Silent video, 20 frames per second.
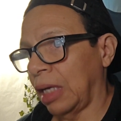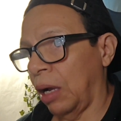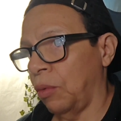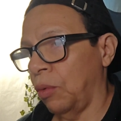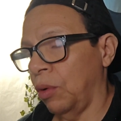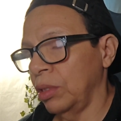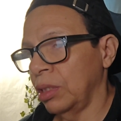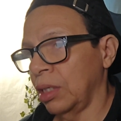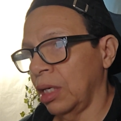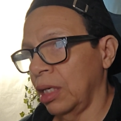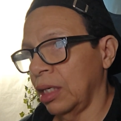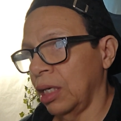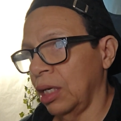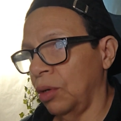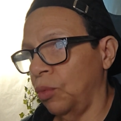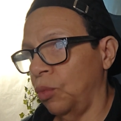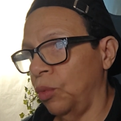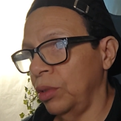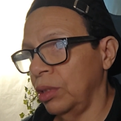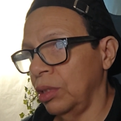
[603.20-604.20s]
I was gonna get
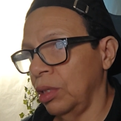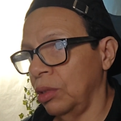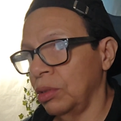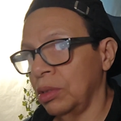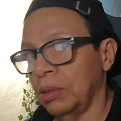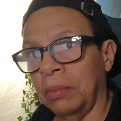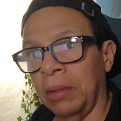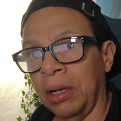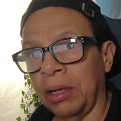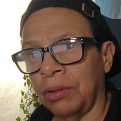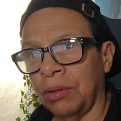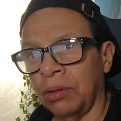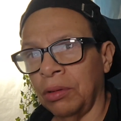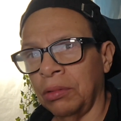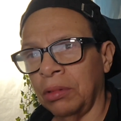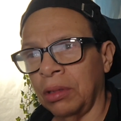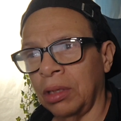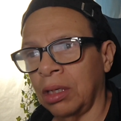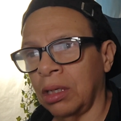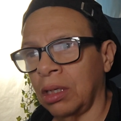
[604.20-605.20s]
a Windows
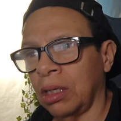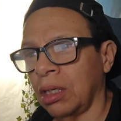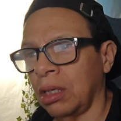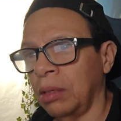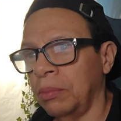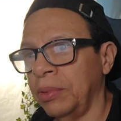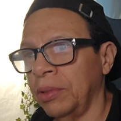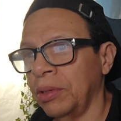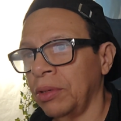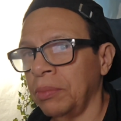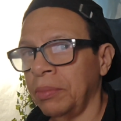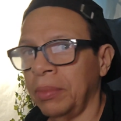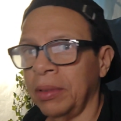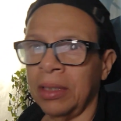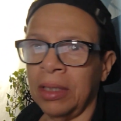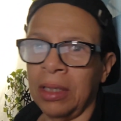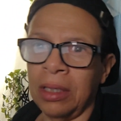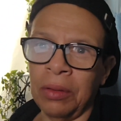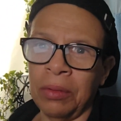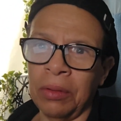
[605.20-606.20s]
micro computer,
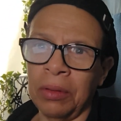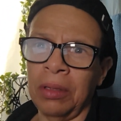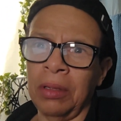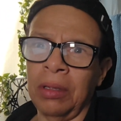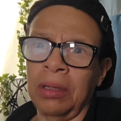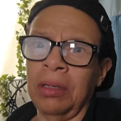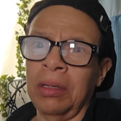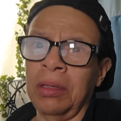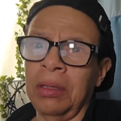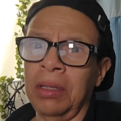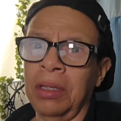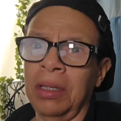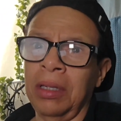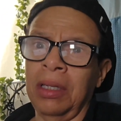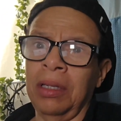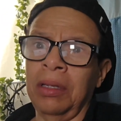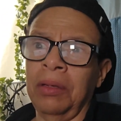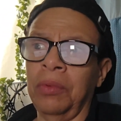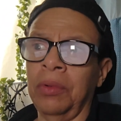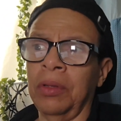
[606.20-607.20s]
but now
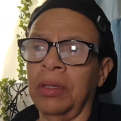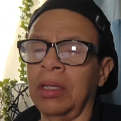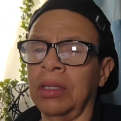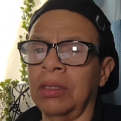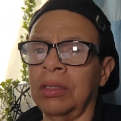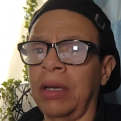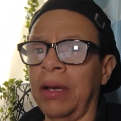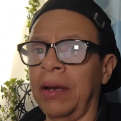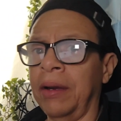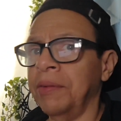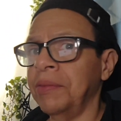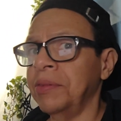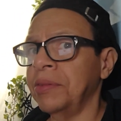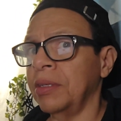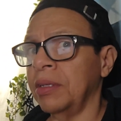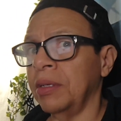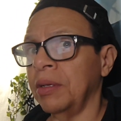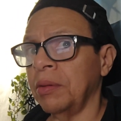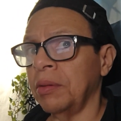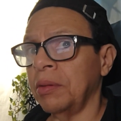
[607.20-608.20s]
with the
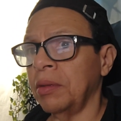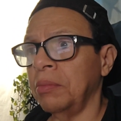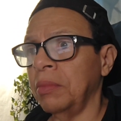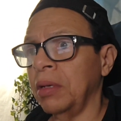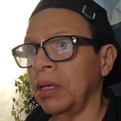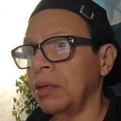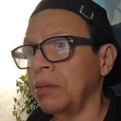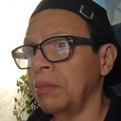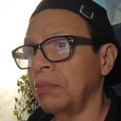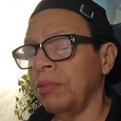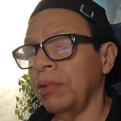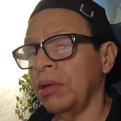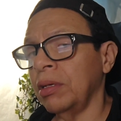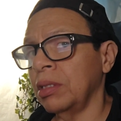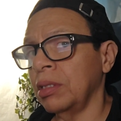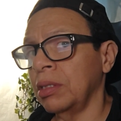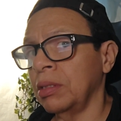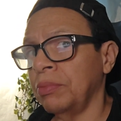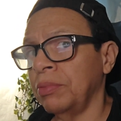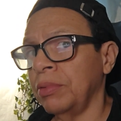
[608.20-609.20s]
tariffs and everything, making
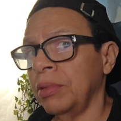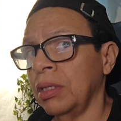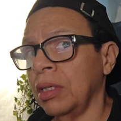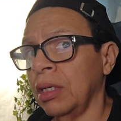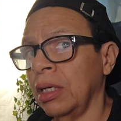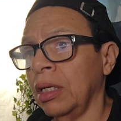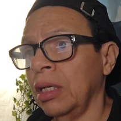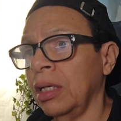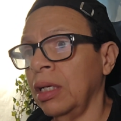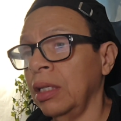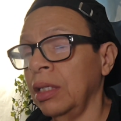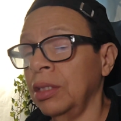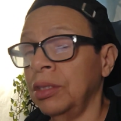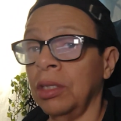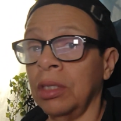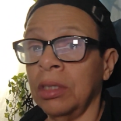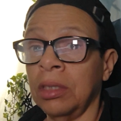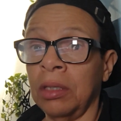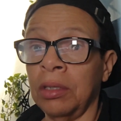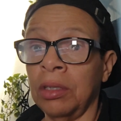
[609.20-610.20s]
prices pretty high unless
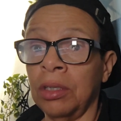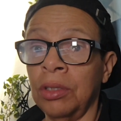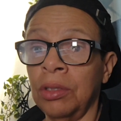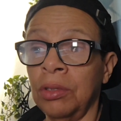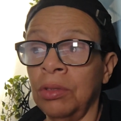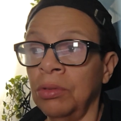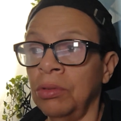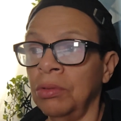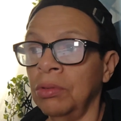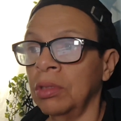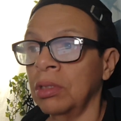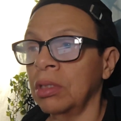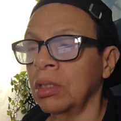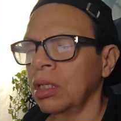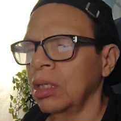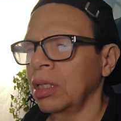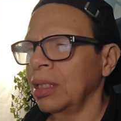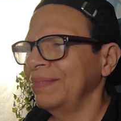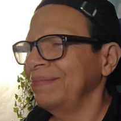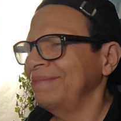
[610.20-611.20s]
you get something used.
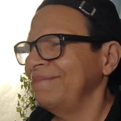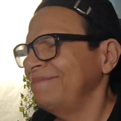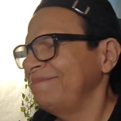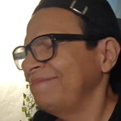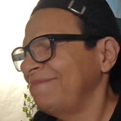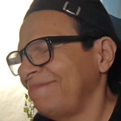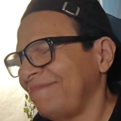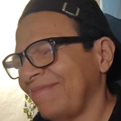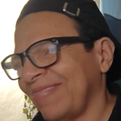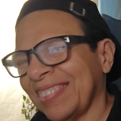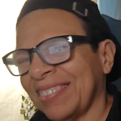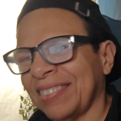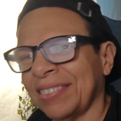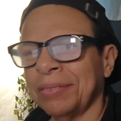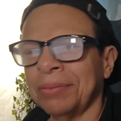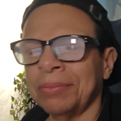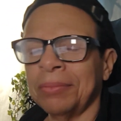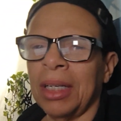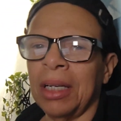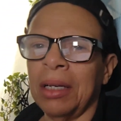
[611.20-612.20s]

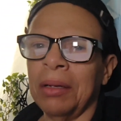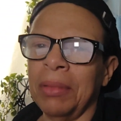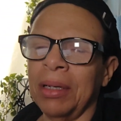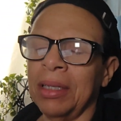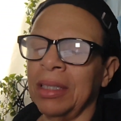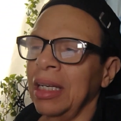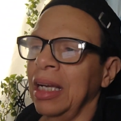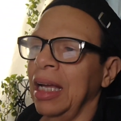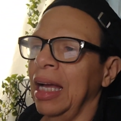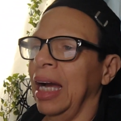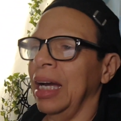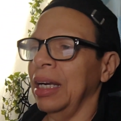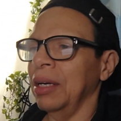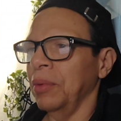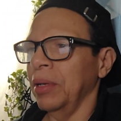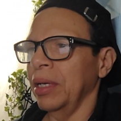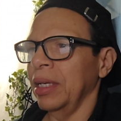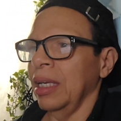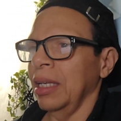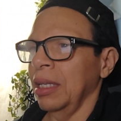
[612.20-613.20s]
But I don't
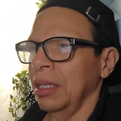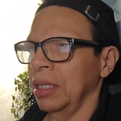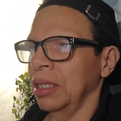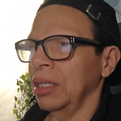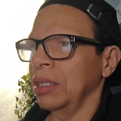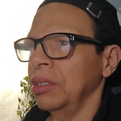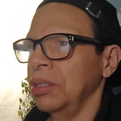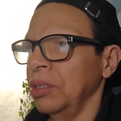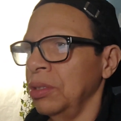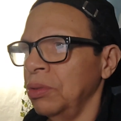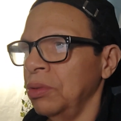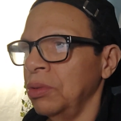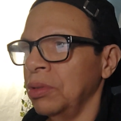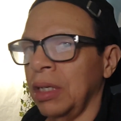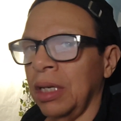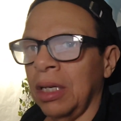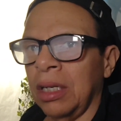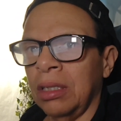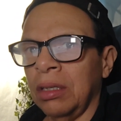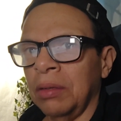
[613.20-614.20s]
want to get anything used.
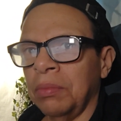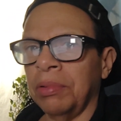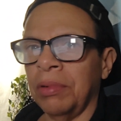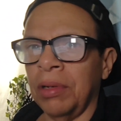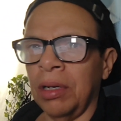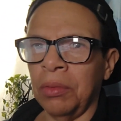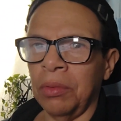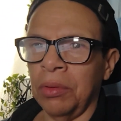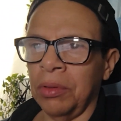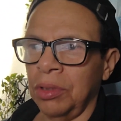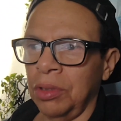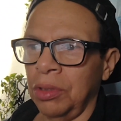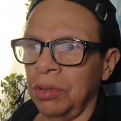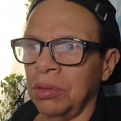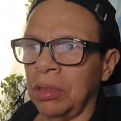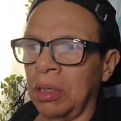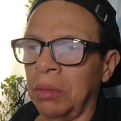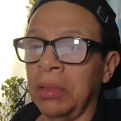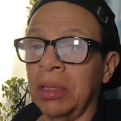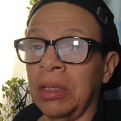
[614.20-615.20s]
I had no problem with
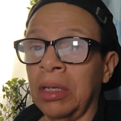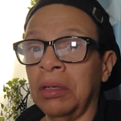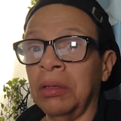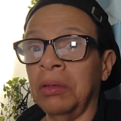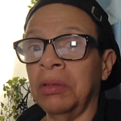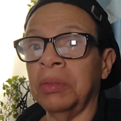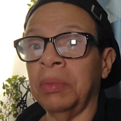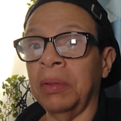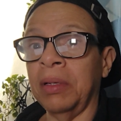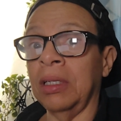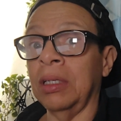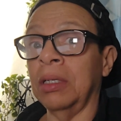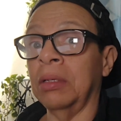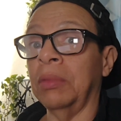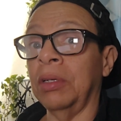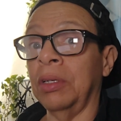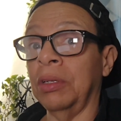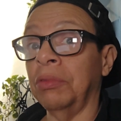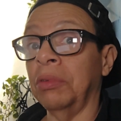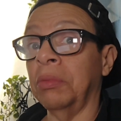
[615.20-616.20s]
used. I mean, I spent a lot of
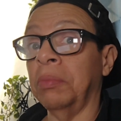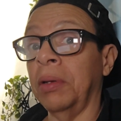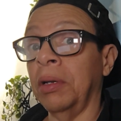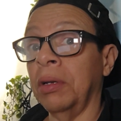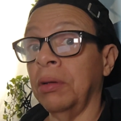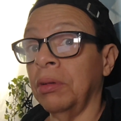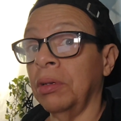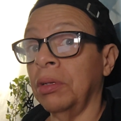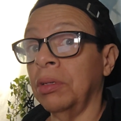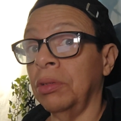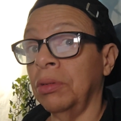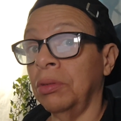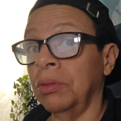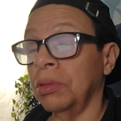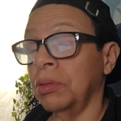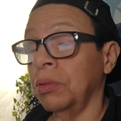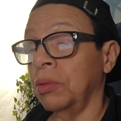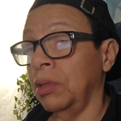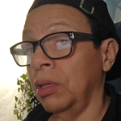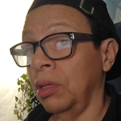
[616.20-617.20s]
money repairing
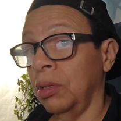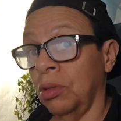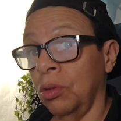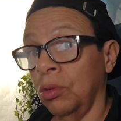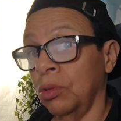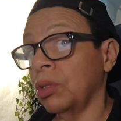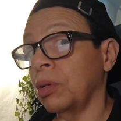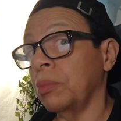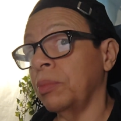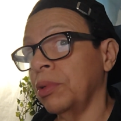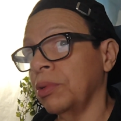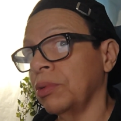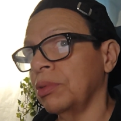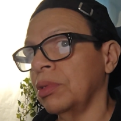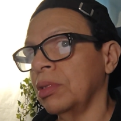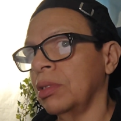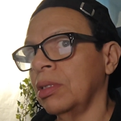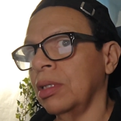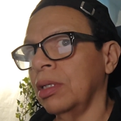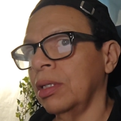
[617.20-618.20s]
used, and then those
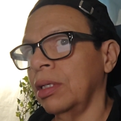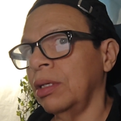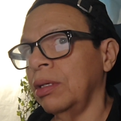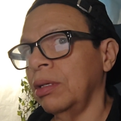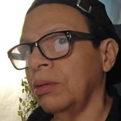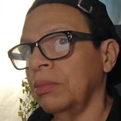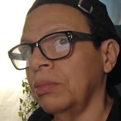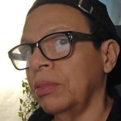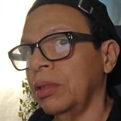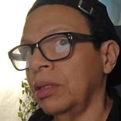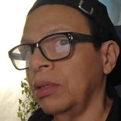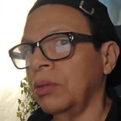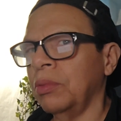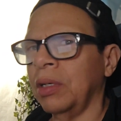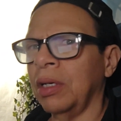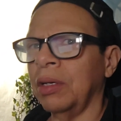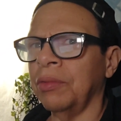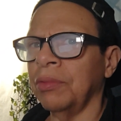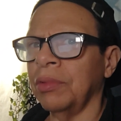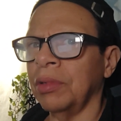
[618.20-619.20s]
computers are still here, but
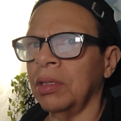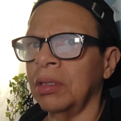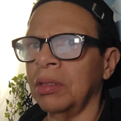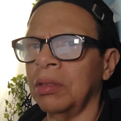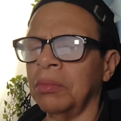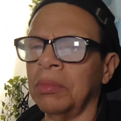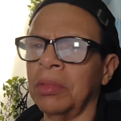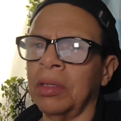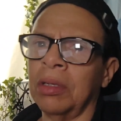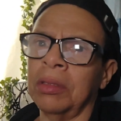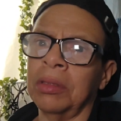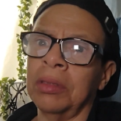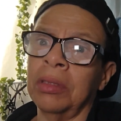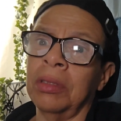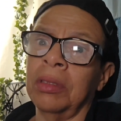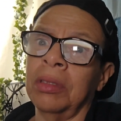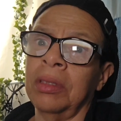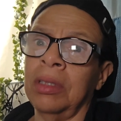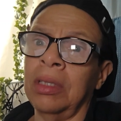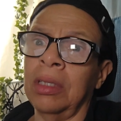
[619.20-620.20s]
I'm getting rid of them because
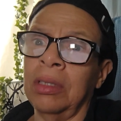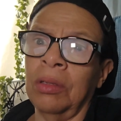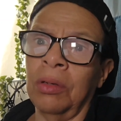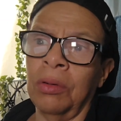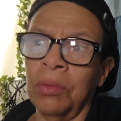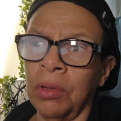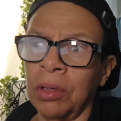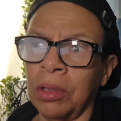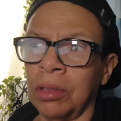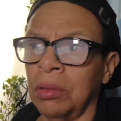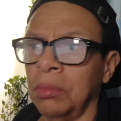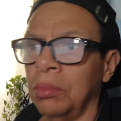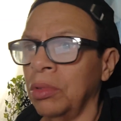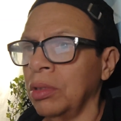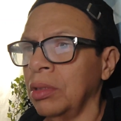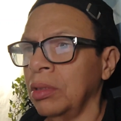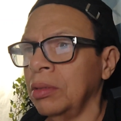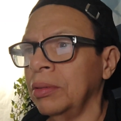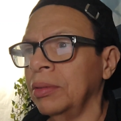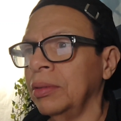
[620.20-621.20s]
they don't work
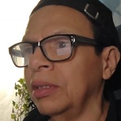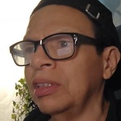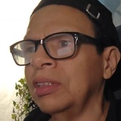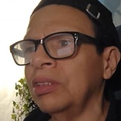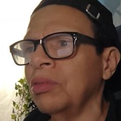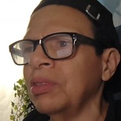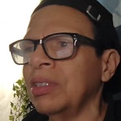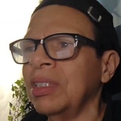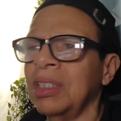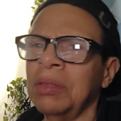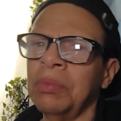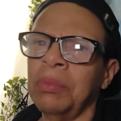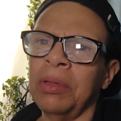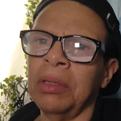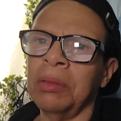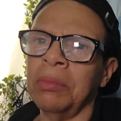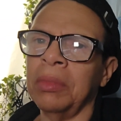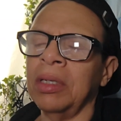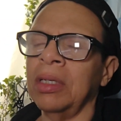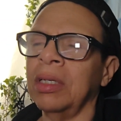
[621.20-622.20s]
anymore. It's no sense
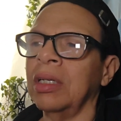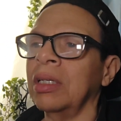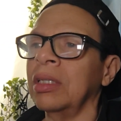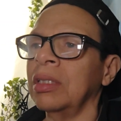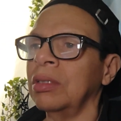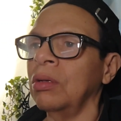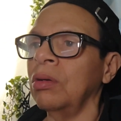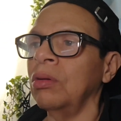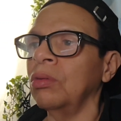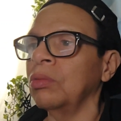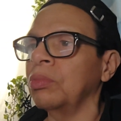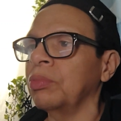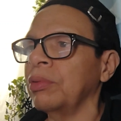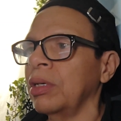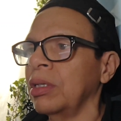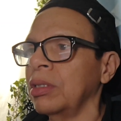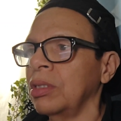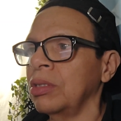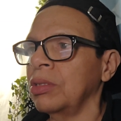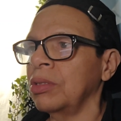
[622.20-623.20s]
putting money into old
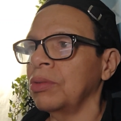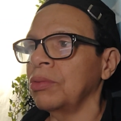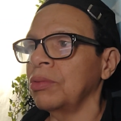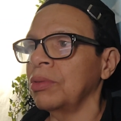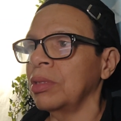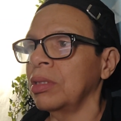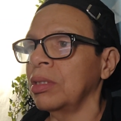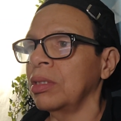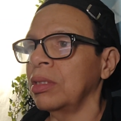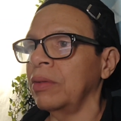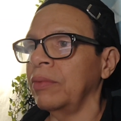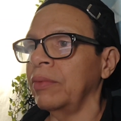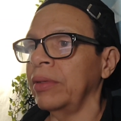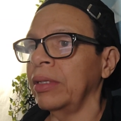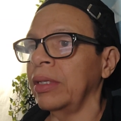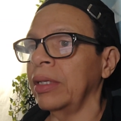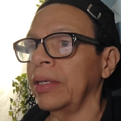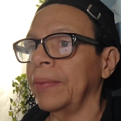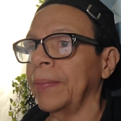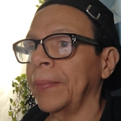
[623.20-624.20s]
processors and stuff
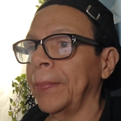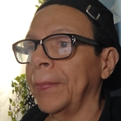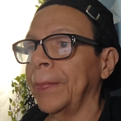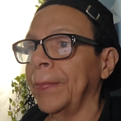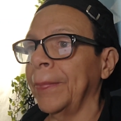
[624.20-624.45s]
like that.